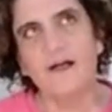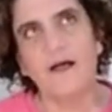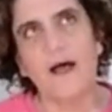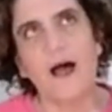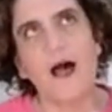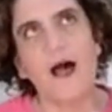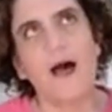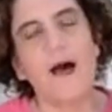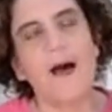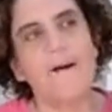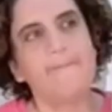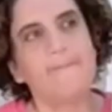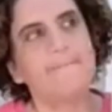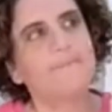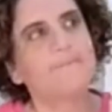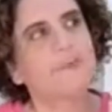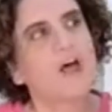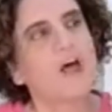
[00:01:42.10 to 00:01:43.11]

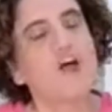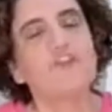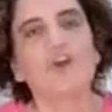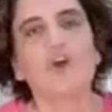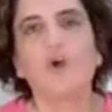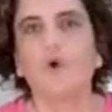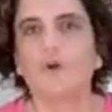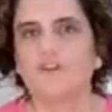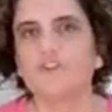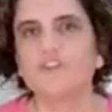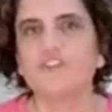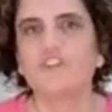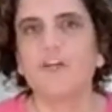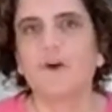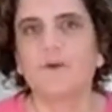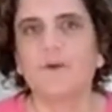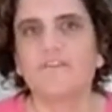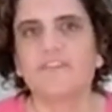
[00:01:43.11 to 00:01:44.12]
the
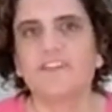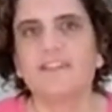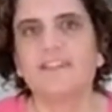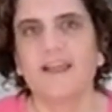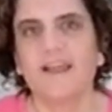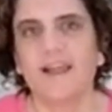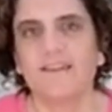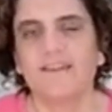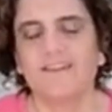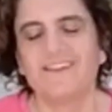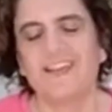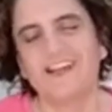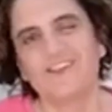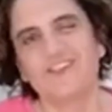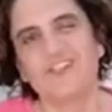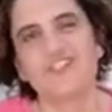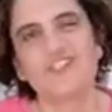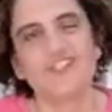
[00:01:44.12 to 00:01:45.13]
cornerstone of the design, there's
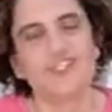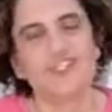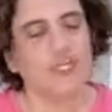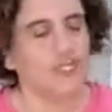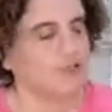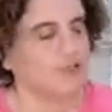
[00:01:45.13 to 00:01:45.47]
actually two,